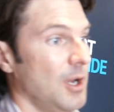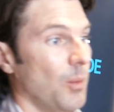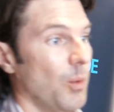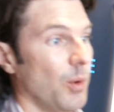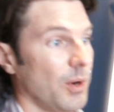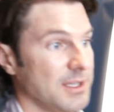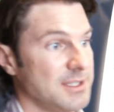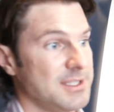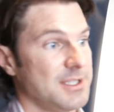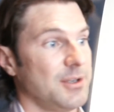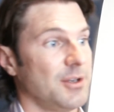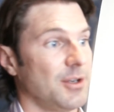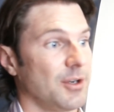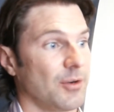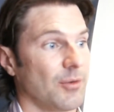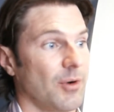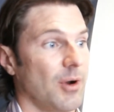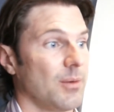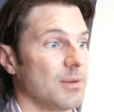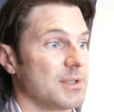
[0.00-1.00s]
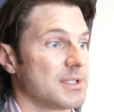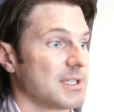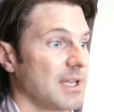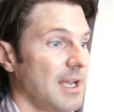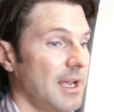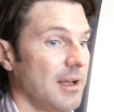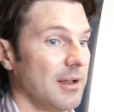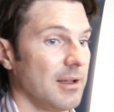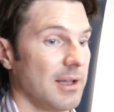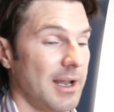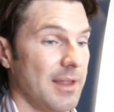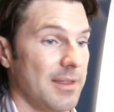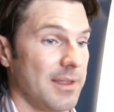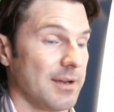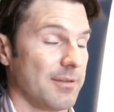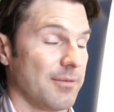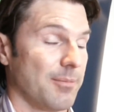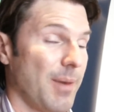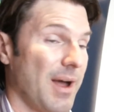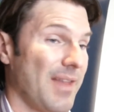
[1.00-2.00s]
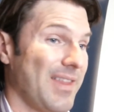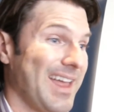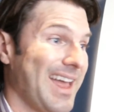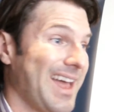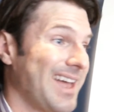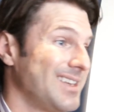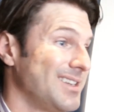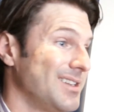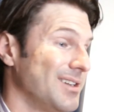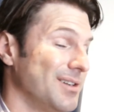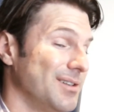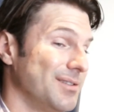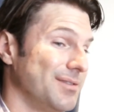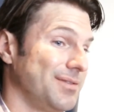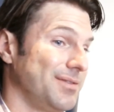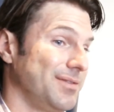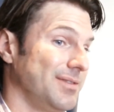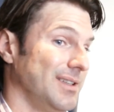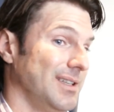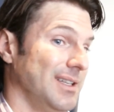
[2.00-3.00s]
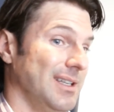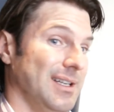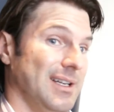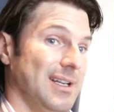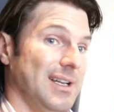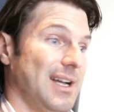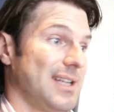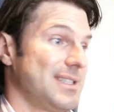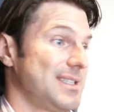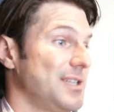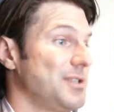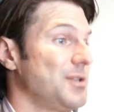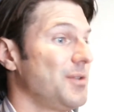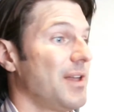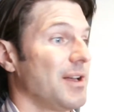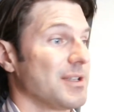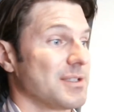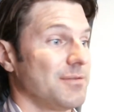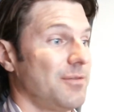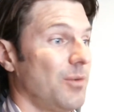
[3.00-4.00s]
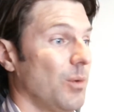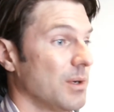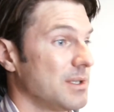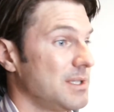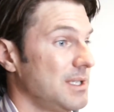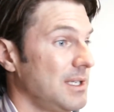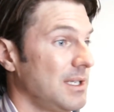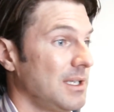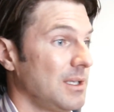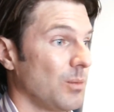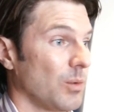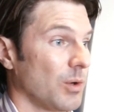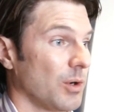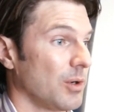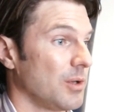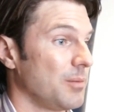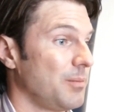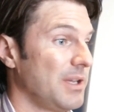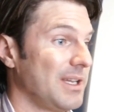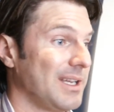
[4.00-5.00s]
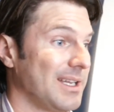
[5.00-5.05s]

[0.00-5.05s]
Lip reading: We'll continue to grow and scale. And I think by the end of, I'd say 2014, we're going to